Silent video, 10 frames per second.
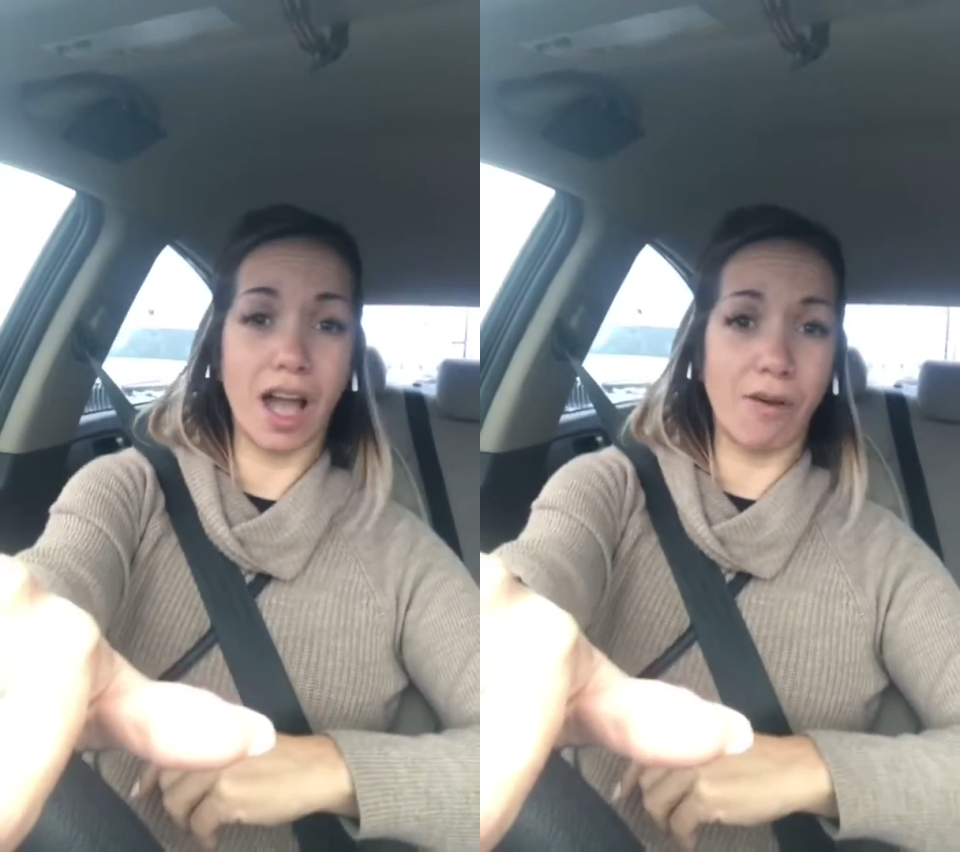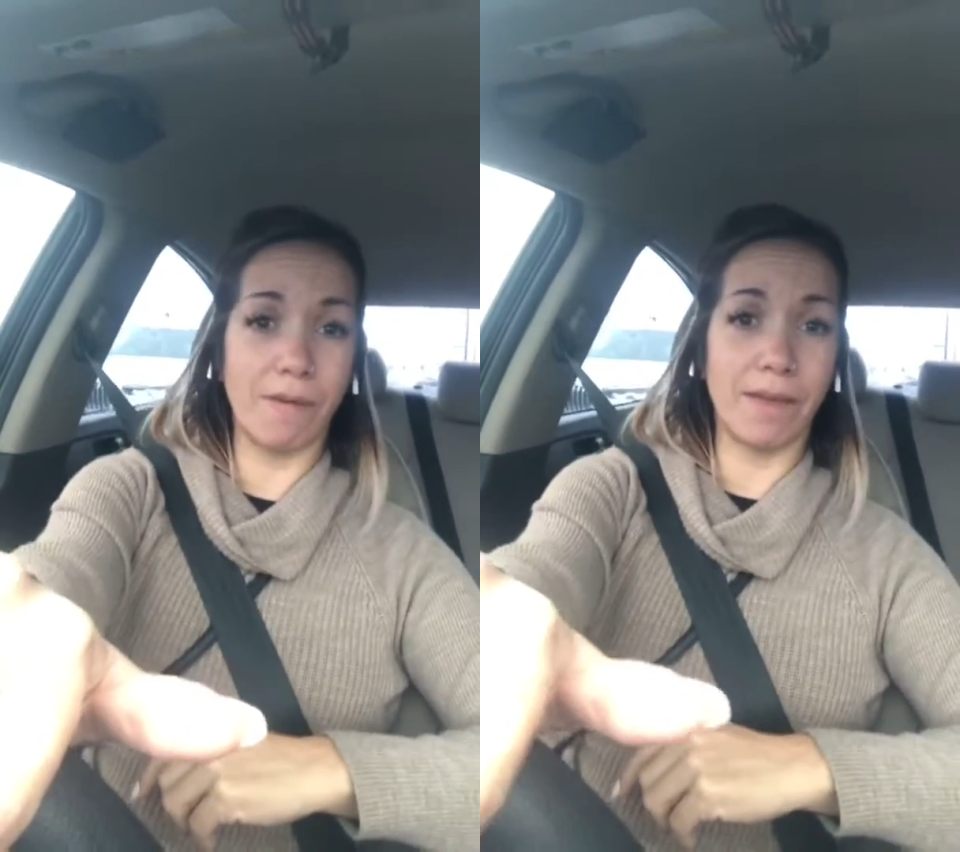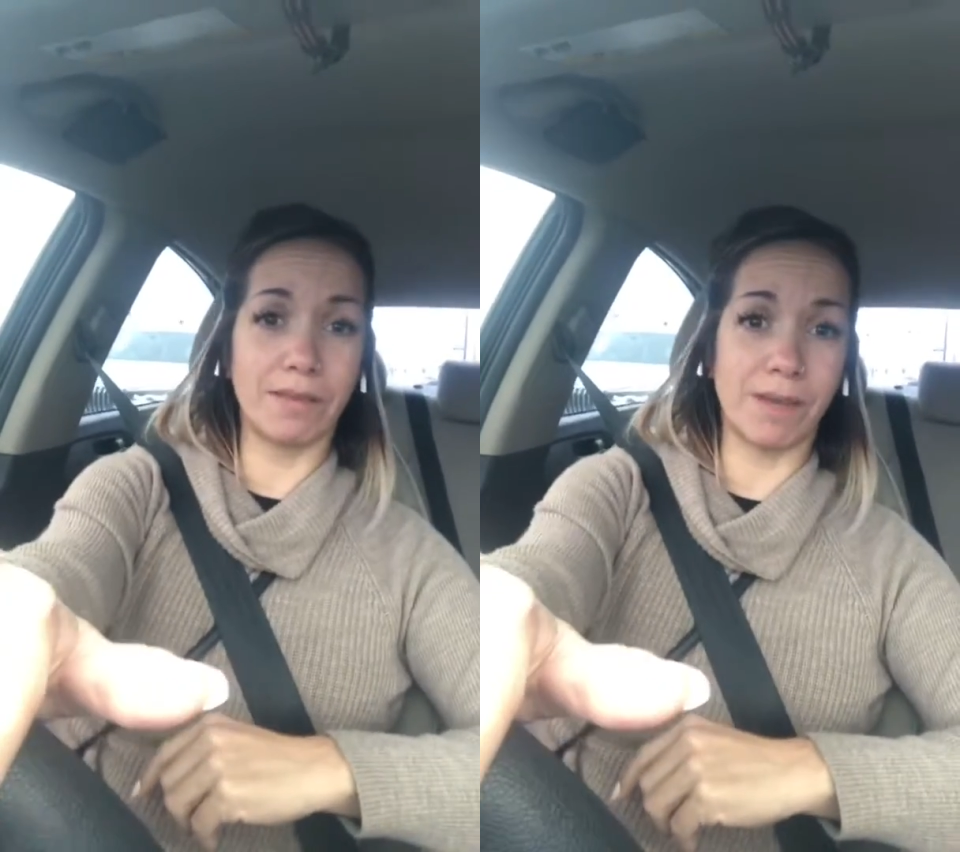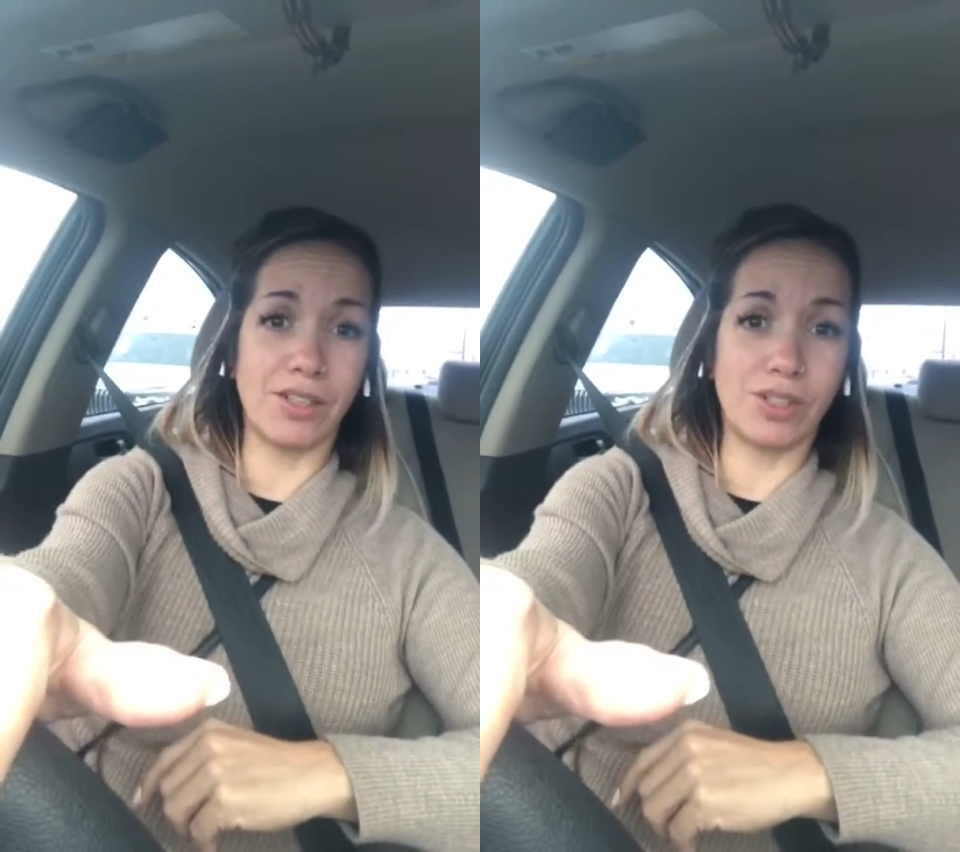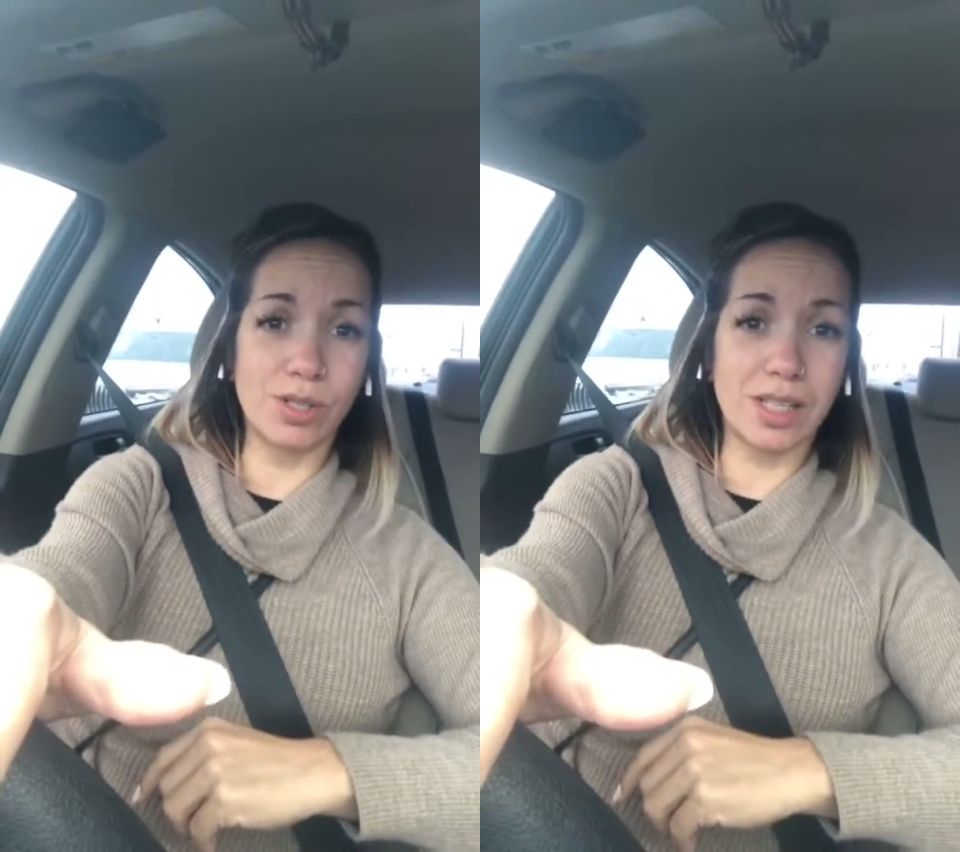how i make
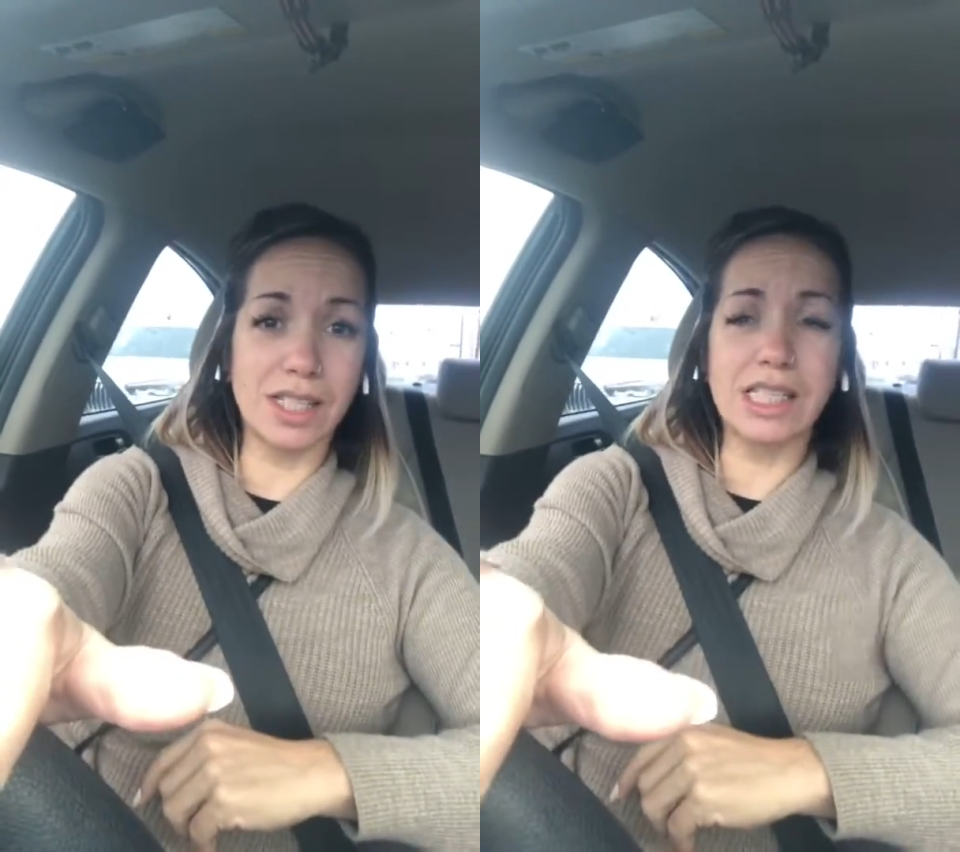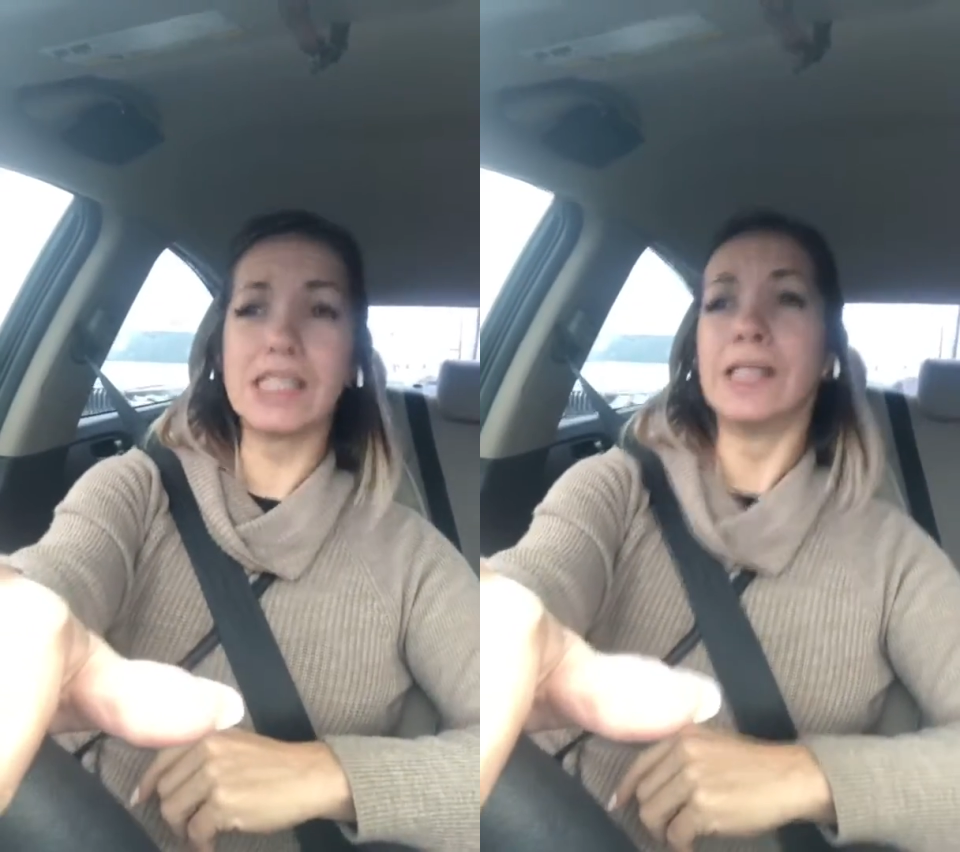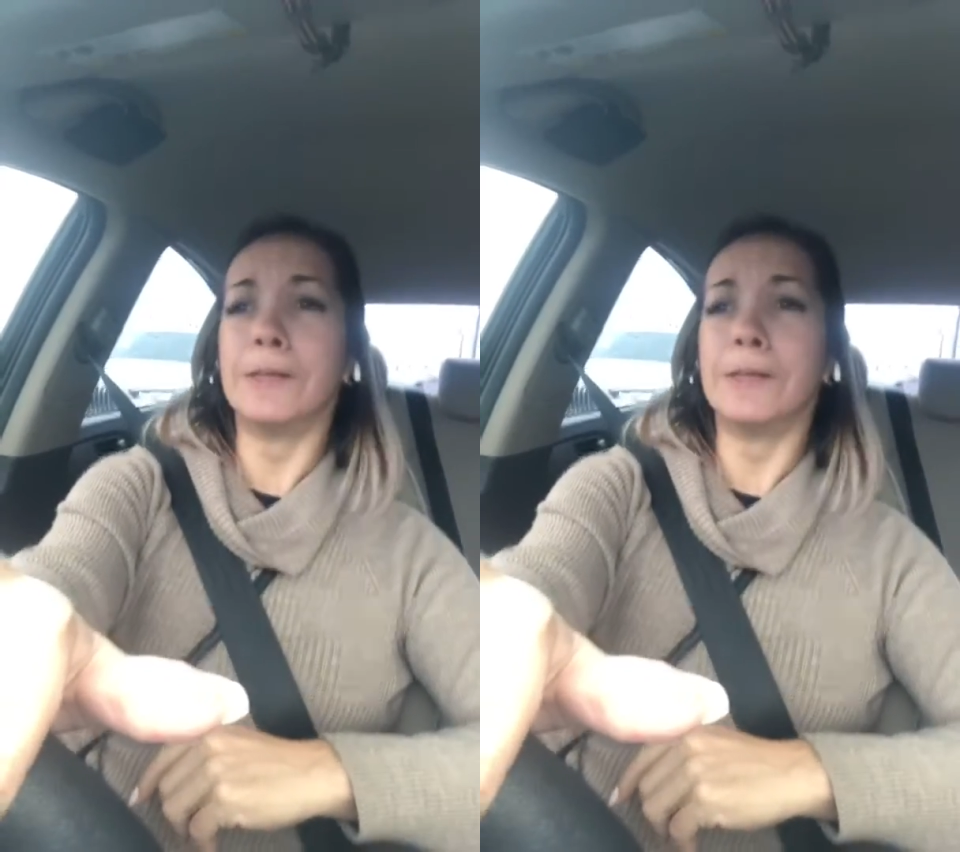my juices